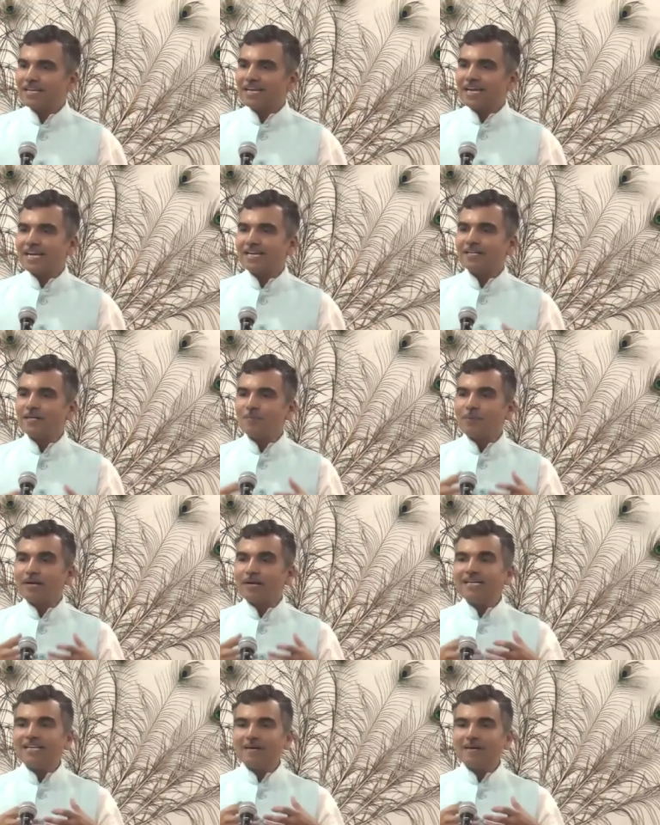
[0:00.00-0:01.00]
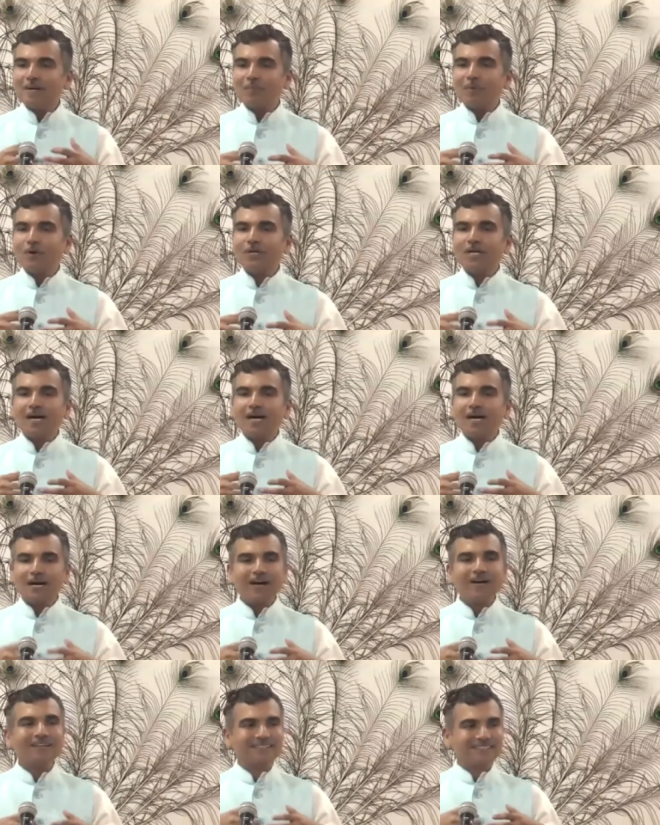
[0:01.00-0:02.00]
And depending upon
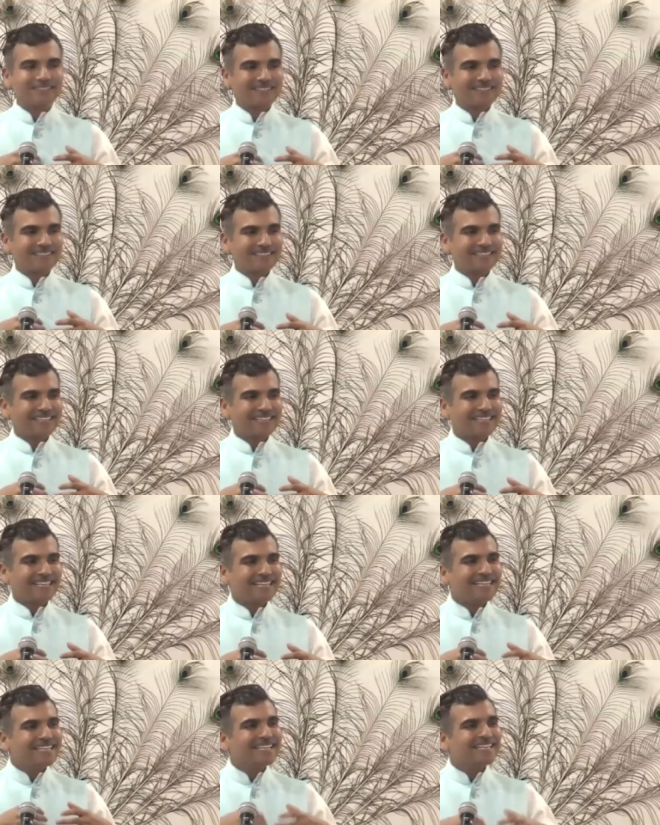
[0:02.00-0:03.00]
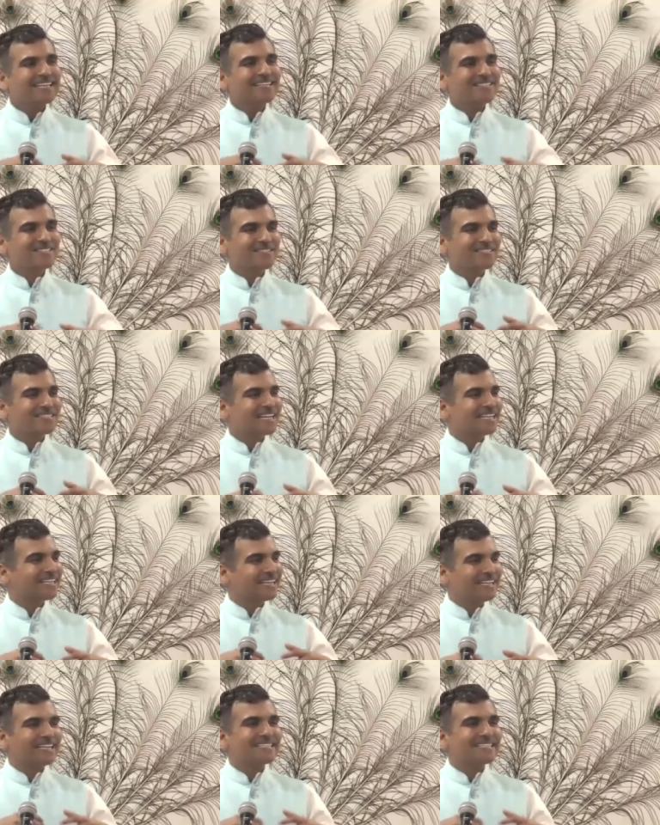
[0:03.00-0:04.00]
our inclinations and
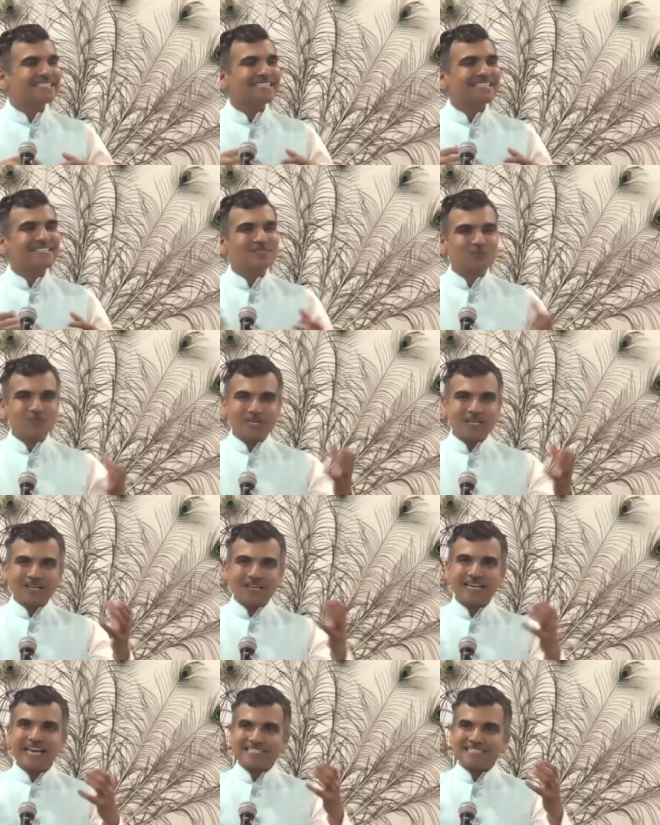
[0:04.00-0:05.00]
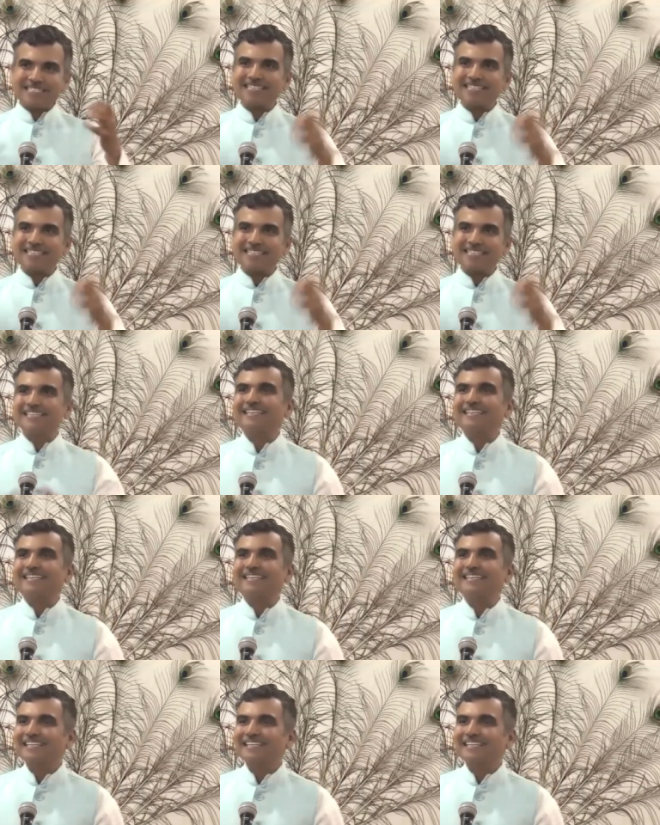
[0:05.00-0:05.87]
tendencies, we are catching